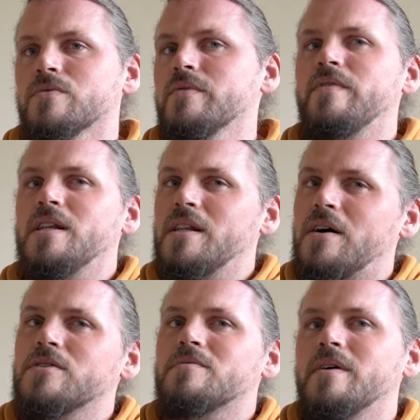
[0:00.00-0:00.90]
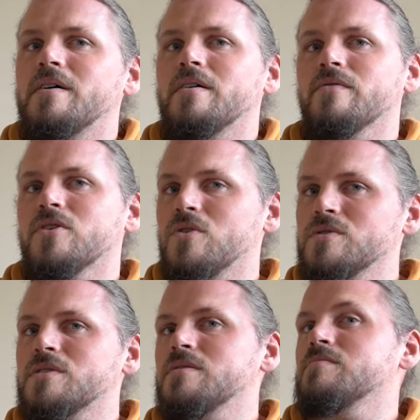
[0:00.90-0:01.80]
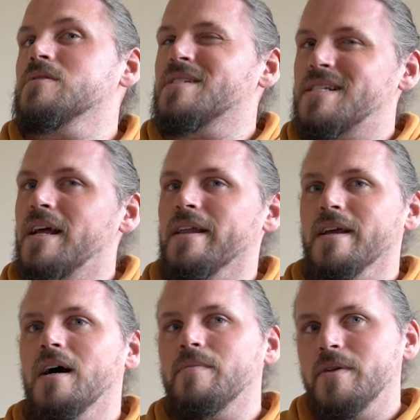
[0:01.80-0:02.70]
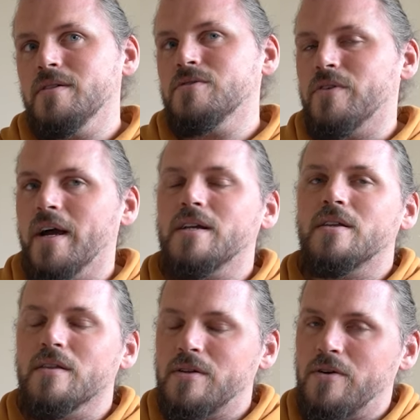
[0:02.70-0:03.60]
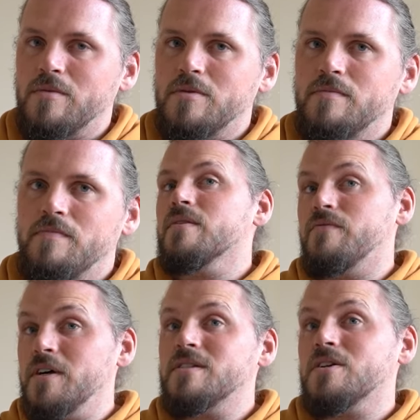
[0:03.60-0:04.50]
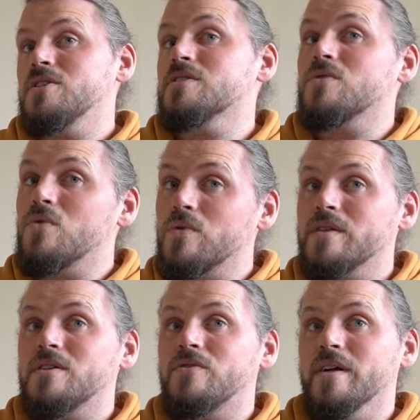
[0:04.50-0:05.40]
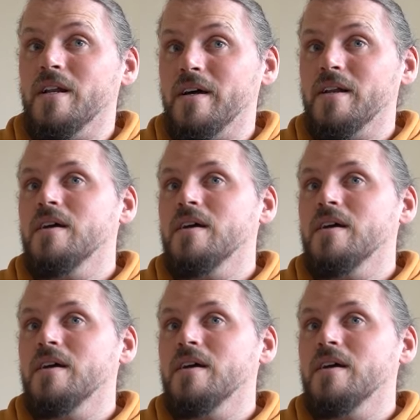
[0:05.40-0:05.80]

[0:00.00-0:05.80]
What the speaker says: with a large amount of constant but steady uphill tracks to the top. The first section is all in the tree line,